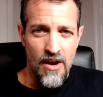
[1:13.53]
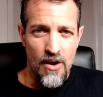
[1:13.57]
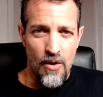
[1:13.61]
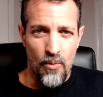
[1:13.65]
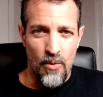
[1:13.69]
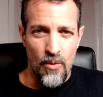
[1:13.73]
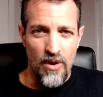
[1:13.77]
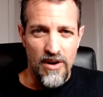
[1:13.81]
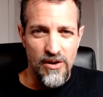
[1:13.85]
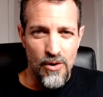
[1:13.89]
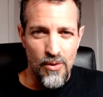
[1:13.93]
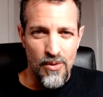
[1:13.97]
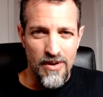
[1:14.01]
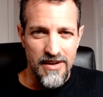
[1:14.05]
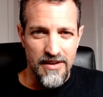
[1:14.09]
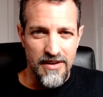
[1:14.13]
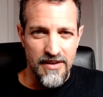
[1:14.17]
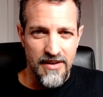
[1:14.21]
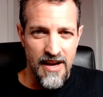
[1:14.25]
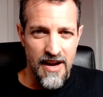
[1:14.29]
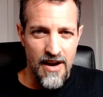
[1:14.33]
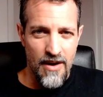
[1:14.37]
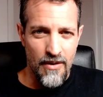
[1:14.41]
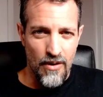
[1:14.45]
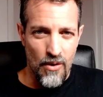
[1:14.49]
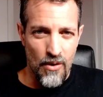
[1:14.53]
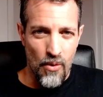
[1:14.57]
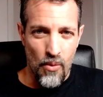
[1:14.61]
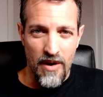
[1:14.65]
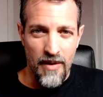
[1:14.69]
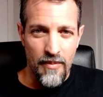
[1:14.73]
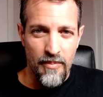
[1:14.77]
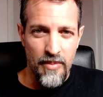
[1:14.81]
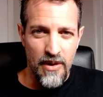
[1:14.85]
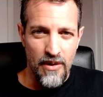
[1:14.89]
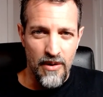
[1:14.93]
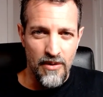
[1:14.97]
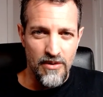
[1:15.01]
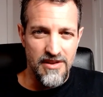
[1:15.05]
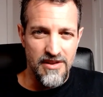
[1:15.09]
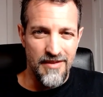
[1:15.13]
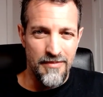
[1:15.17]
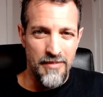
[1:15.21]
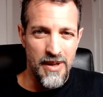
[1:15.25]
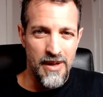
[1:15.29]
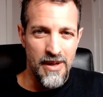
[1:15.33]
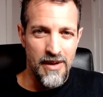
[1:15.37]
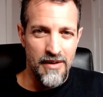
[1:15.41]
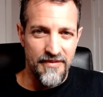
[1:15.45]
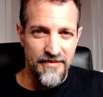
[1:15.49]
When you encounter what appears to
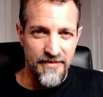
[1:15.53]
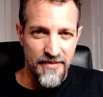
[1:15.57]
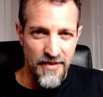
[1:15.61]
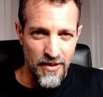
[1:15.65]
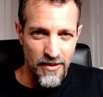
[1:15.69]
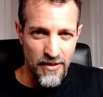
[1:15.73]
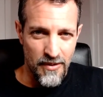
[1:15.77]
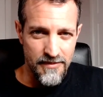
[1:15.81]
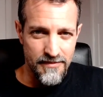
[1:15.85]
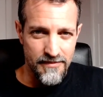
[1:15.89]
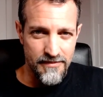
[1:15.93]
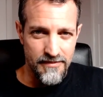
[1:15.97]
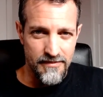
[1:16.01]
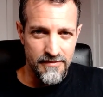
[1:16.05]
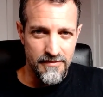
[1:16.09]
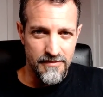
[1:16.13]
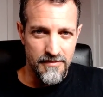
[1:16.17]
be a fault,